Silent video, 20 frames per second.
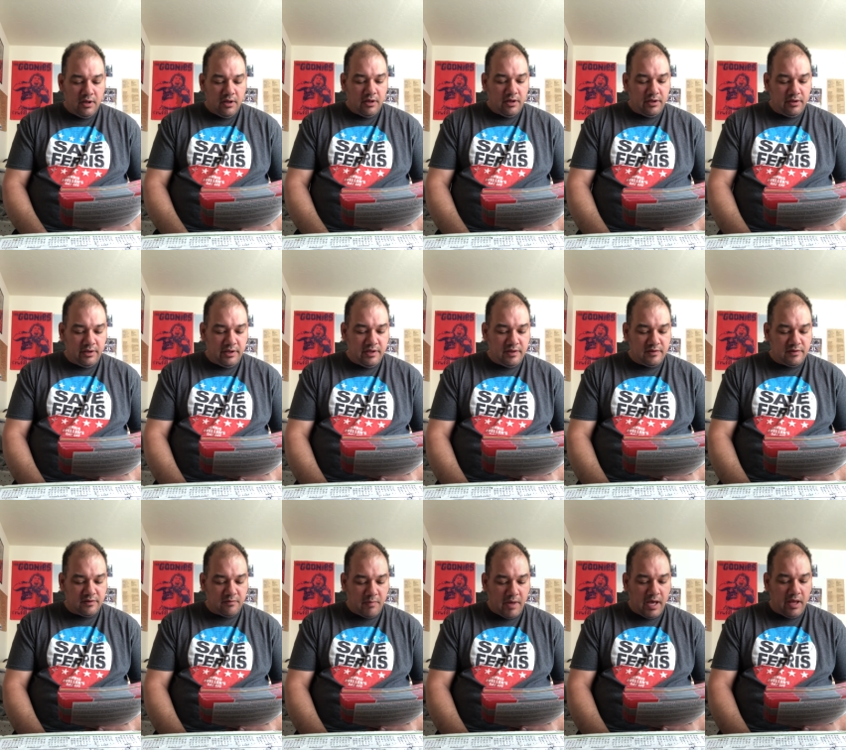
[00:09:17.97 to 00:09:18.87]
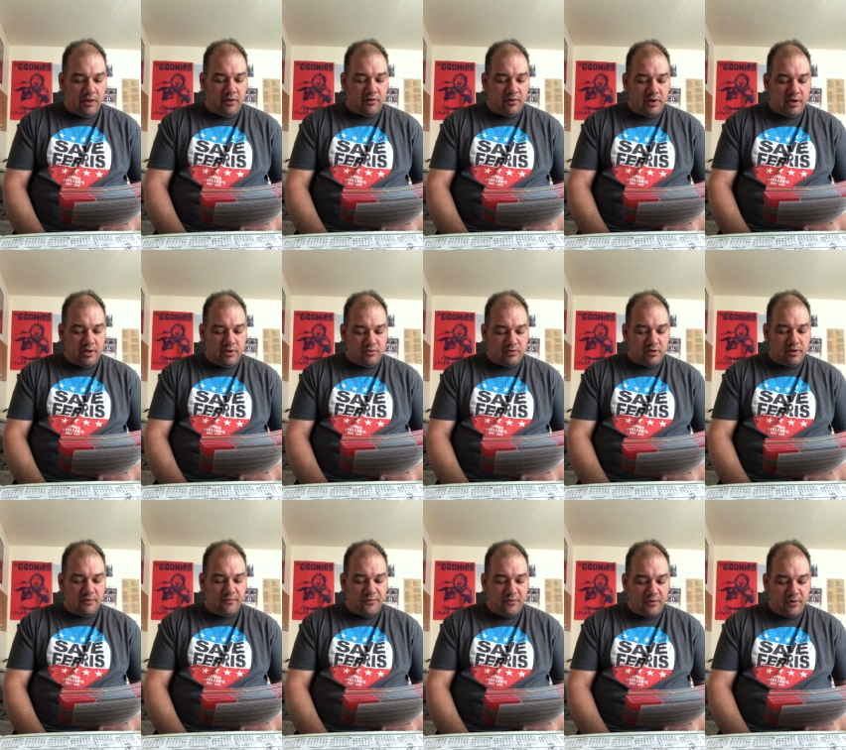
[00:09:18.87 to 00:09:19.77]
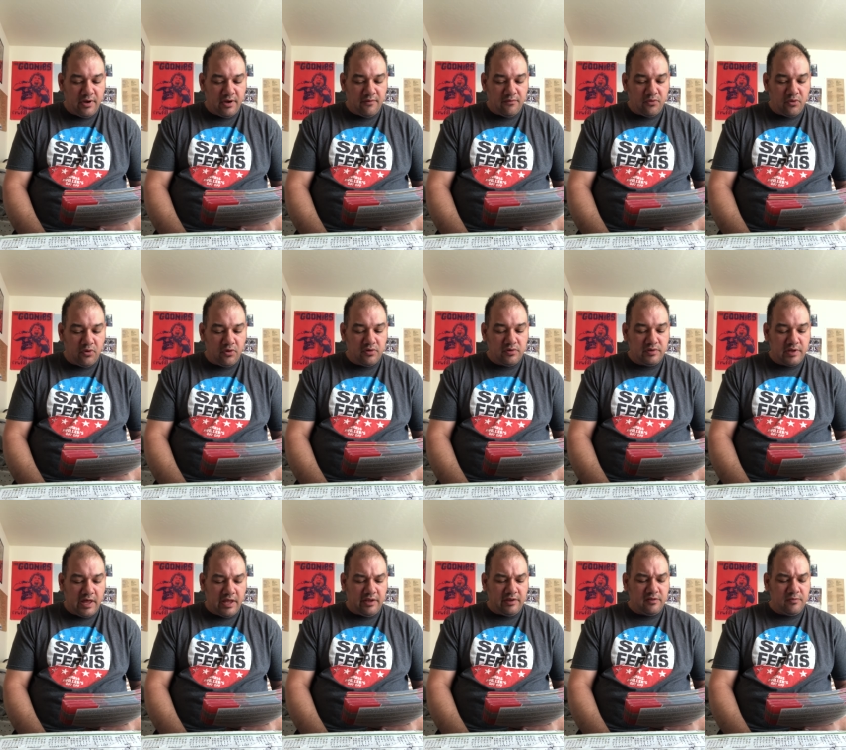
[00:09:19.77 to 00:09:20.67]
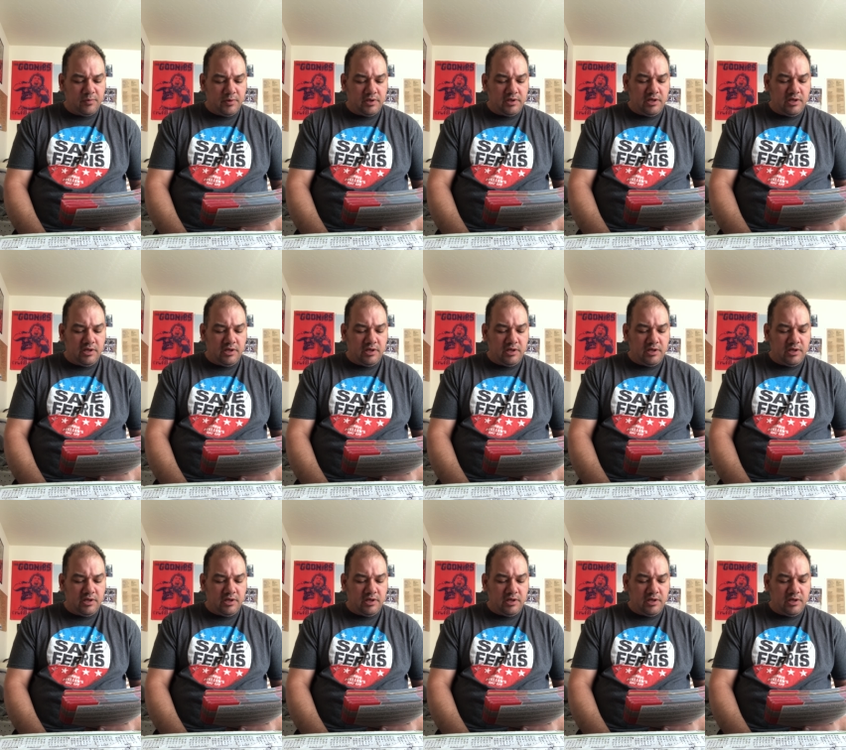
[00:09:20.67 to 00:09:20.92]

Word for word: Elise, Mallory, Jennifer, and of course Alex B.